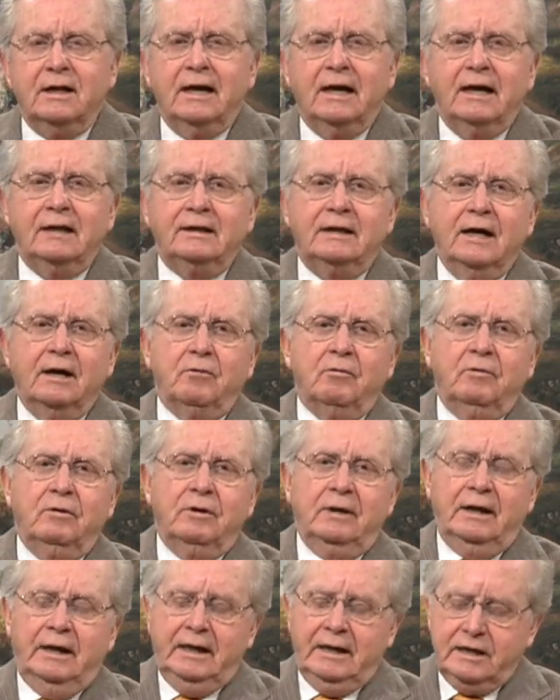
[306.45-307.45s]
and get
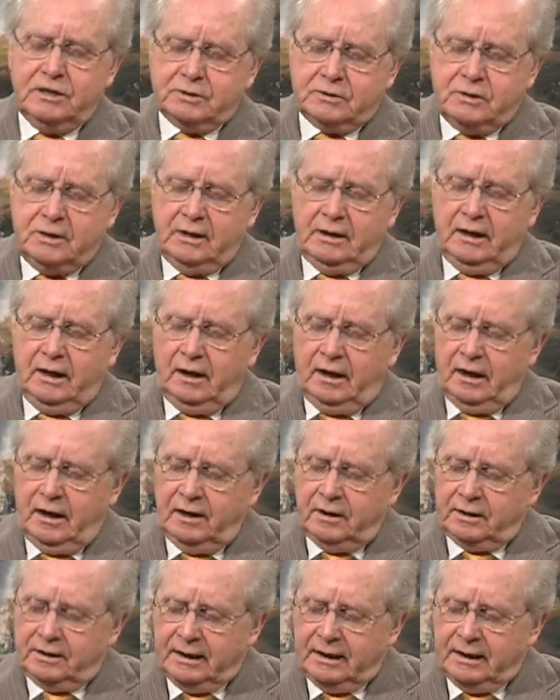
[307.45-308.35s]
his uh,